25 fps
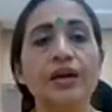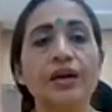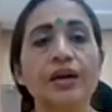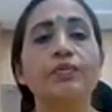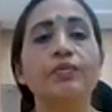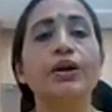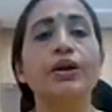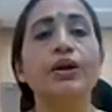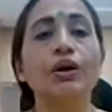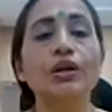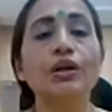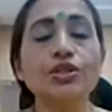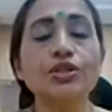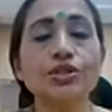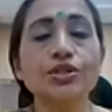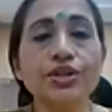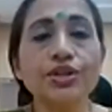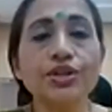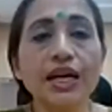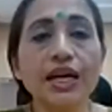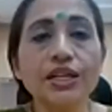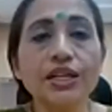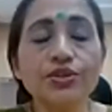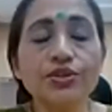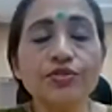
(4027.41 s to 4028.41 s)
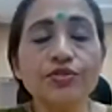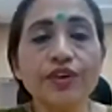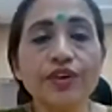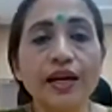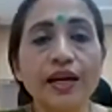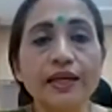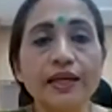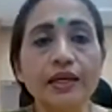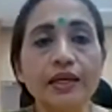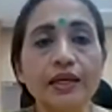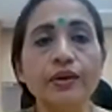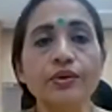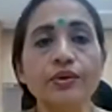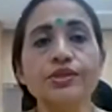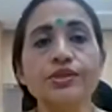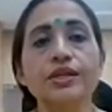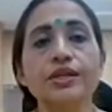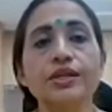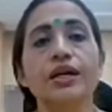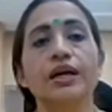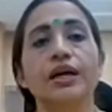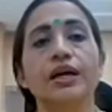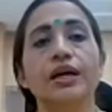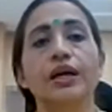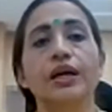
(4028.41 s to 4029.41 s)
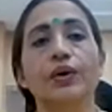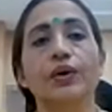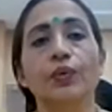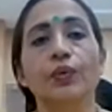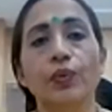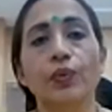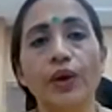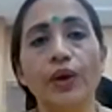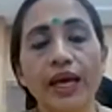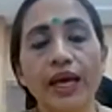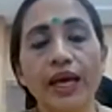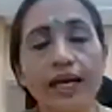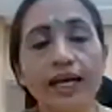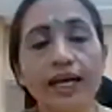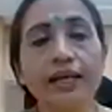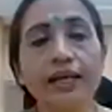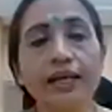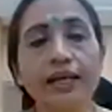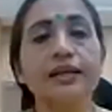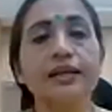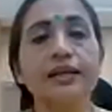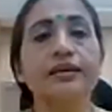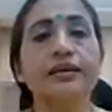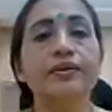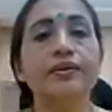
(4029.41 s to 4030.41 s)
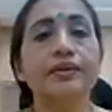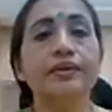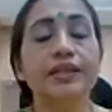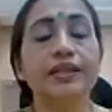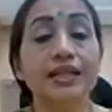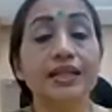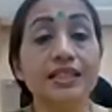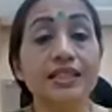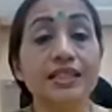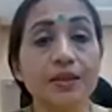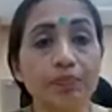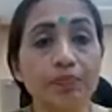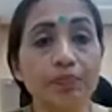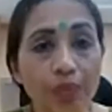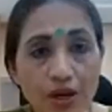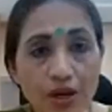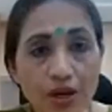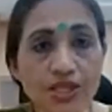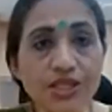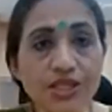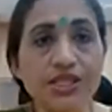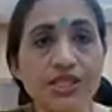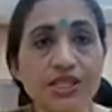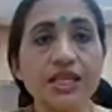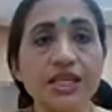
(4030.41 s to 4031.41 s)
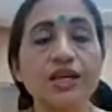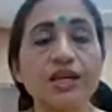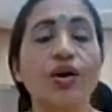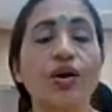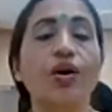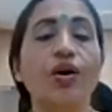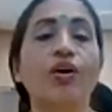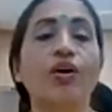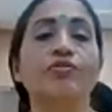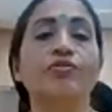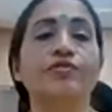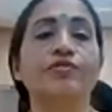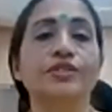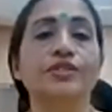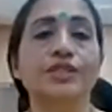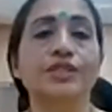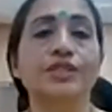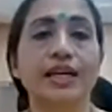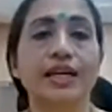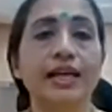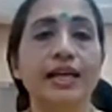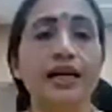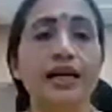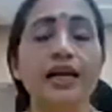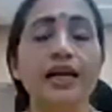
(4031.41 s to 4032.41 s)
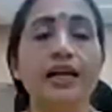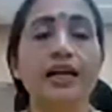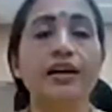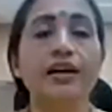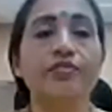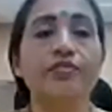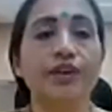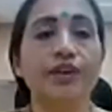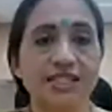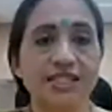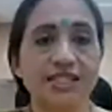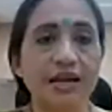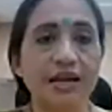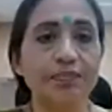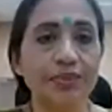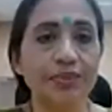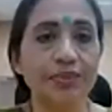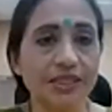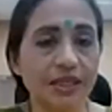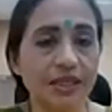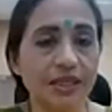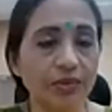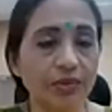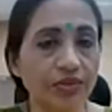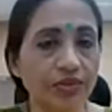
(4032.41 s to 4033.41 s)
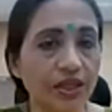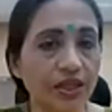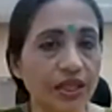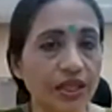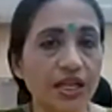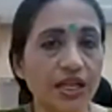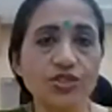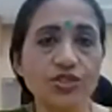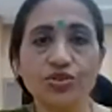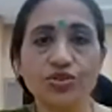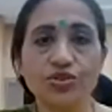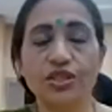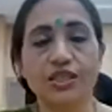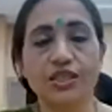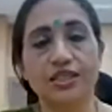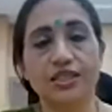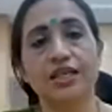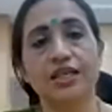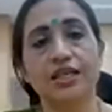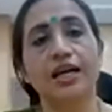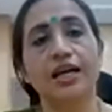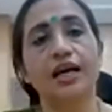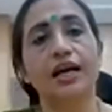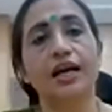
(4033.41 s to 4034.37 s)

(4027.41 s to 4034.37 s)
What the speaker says: We are also trying to find out where there is a paucity of skill. For example, some of the industries.